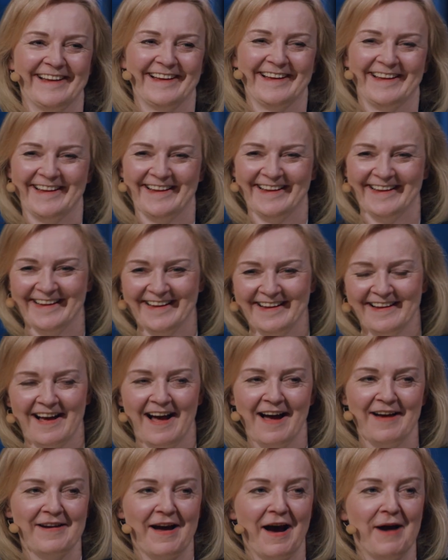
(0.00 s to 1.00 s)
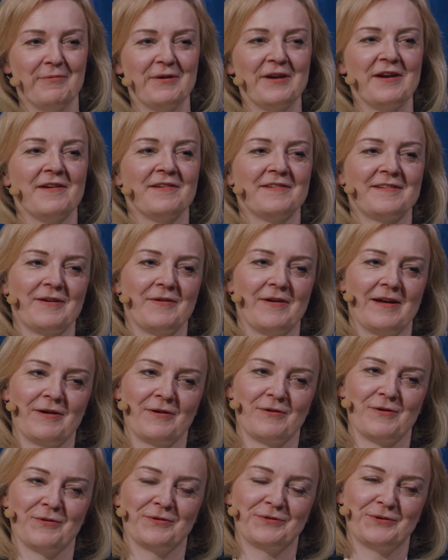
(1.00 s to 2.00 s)
I wouldn't do it in
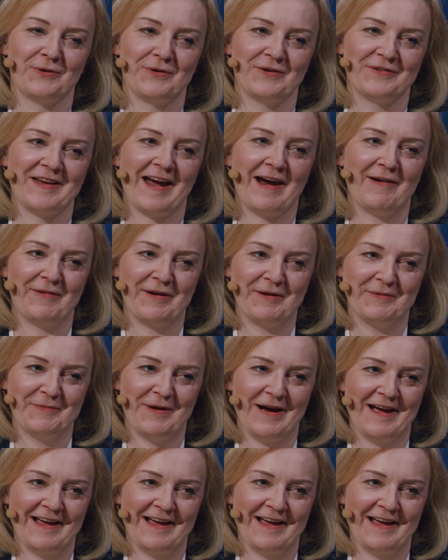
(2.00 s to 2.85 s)
an authoritarian way.